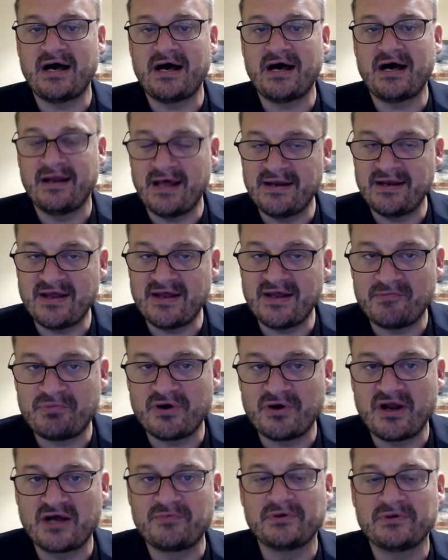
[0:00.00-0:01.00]
another
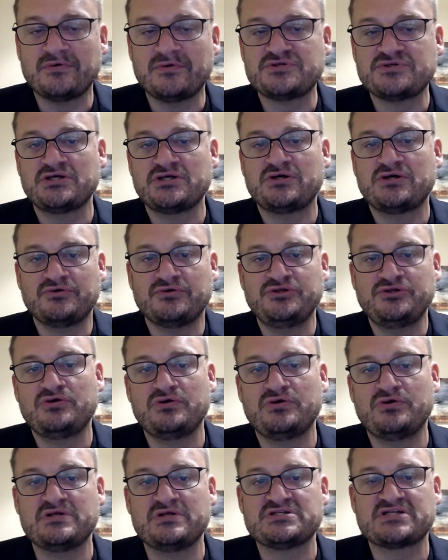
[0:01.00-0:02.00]
product we're launching called Nu.Q
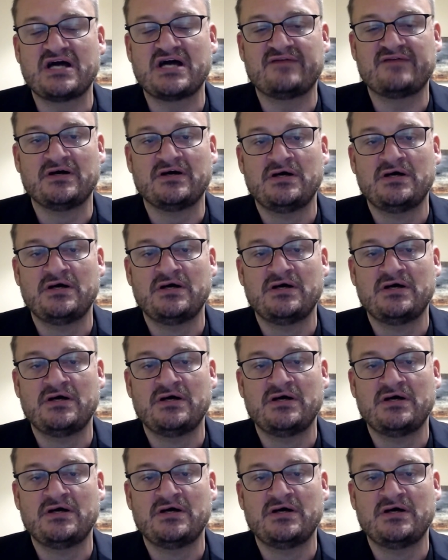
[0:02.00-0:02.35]
Discover.